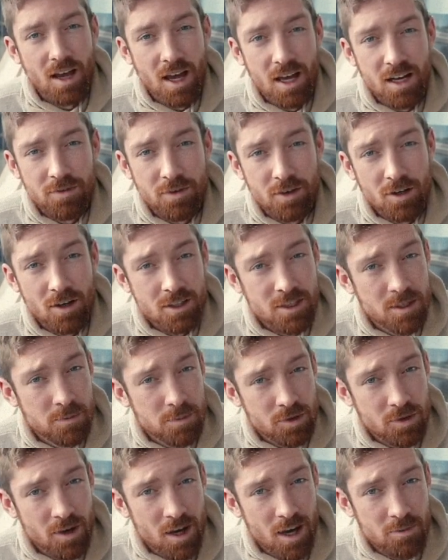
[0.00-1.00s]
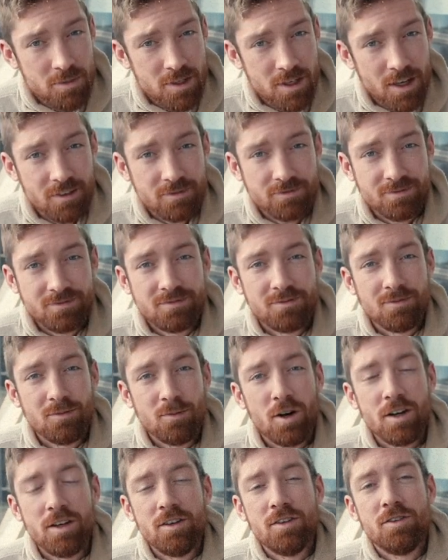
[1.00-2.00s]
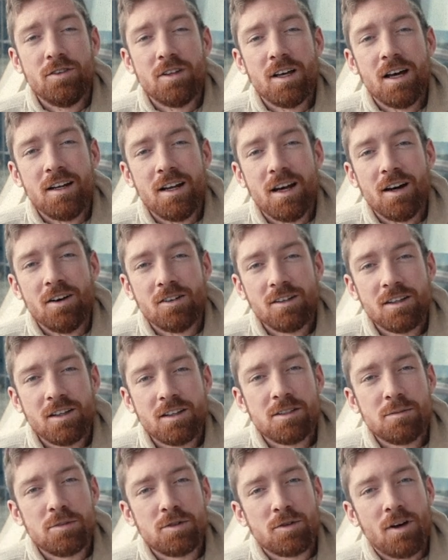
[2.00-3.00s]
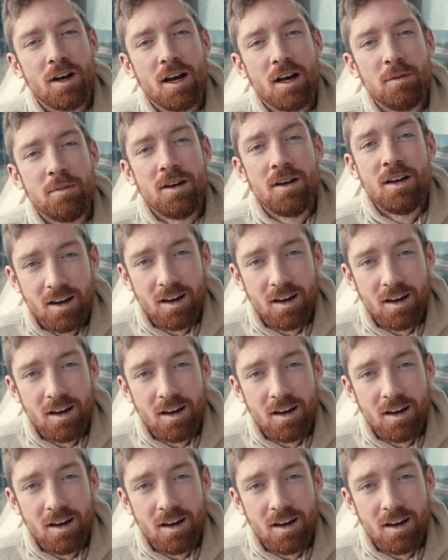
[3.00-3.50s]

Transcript: And if you're not subscribed yet, why don't you do that now? Click subscribe.